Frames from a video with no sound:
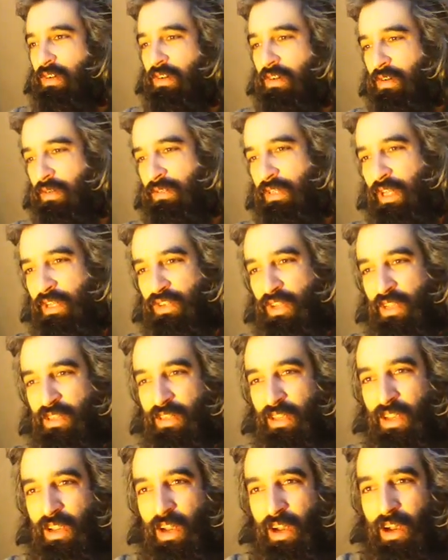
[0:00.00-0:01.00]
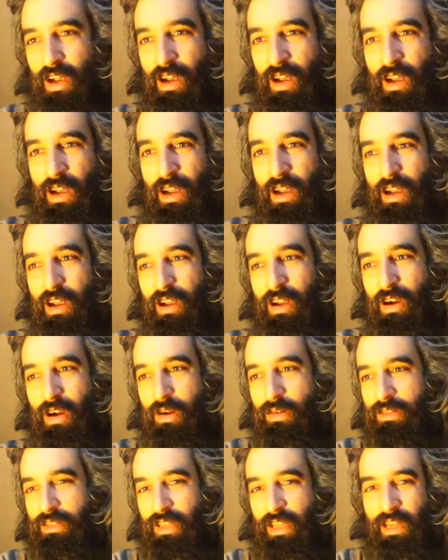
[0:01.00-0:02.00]
or is that Jessica,
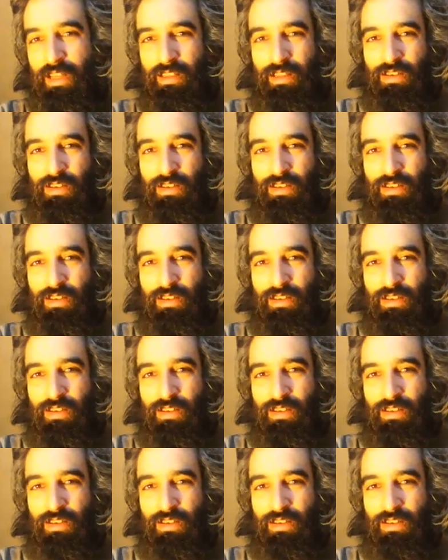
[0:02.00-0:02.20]
or is that